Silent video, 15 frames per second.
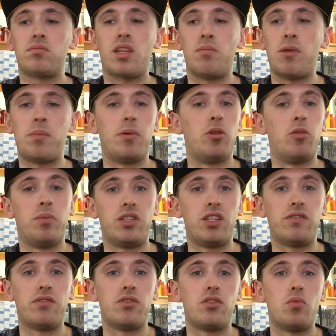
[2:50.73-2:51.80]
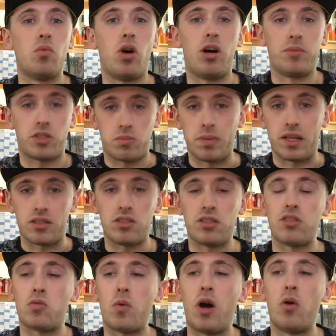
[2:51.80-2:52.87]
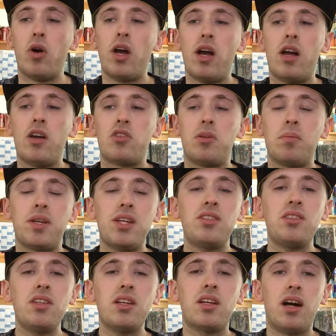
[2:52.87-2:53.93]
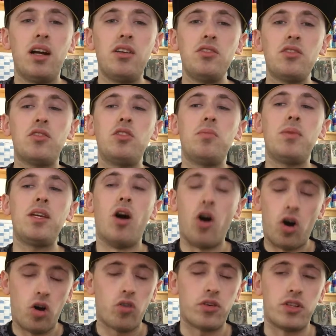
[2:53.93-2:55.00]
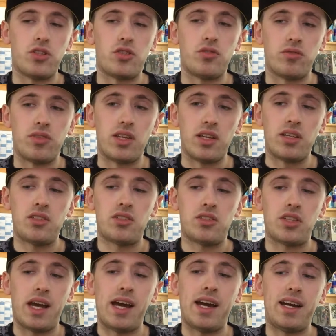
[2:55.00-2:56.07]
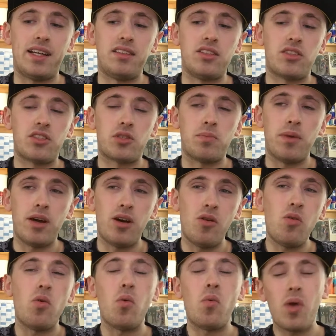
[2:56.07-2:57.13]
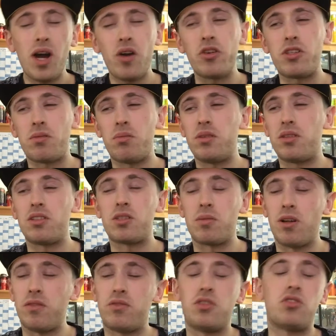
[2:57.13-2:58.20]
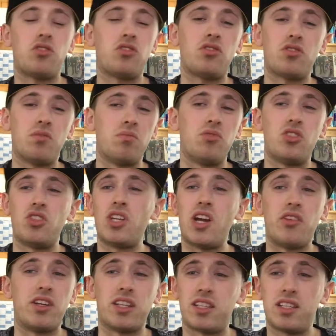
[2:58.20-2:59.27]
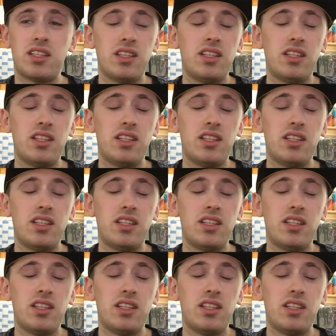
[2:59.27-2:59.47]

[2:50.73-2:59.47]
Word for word: maybe a little bit different to what I'm expecting as well. So I'm guessing the colour's going to be orange of this, and the smell, well, it's probably going to smell of just some generic